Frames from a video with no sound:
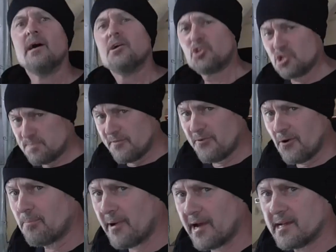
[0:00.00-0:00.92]
Just
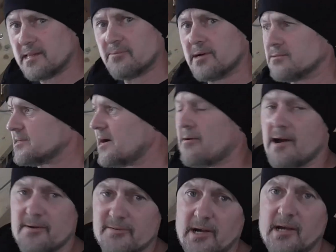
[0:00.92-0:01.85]
before painting the wheels,
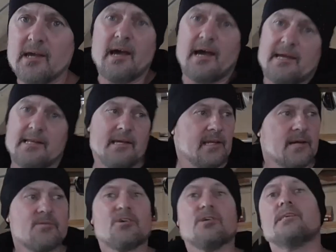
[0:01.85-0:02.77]
however, and you
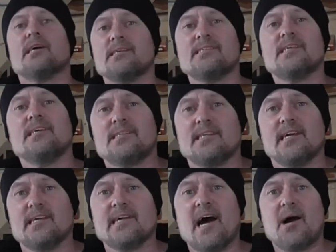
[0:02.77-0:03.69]
know, just as these
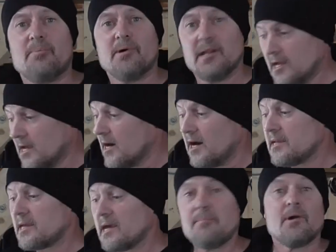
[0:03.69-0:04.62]
things happen, I
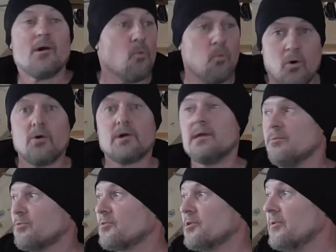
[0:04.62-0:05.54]
came
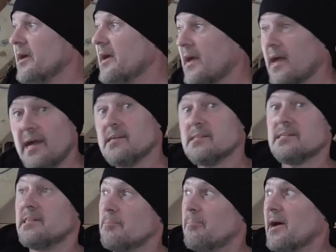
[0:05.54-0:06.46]
walking through here
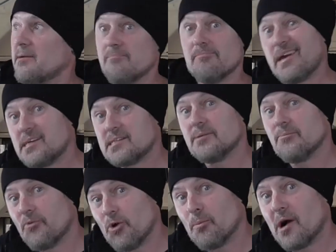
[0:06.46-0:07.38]
to the paint
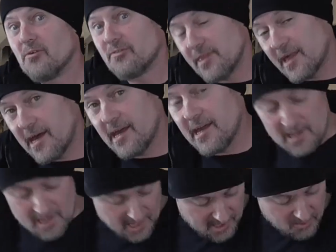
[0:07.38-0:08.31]
mixing room over there
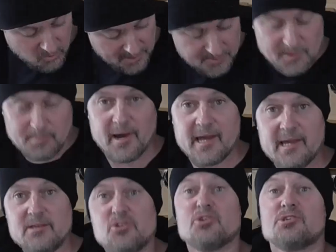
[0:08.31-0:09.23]
with the
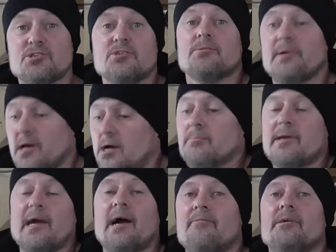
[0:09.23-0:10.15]
paint just under me. I'm
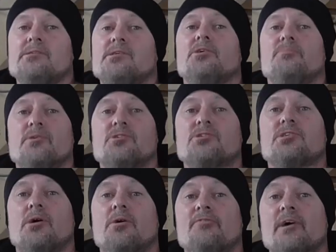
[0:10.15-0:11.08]
carrying too much
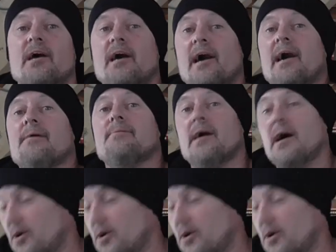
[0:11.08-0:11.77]
stuff, and the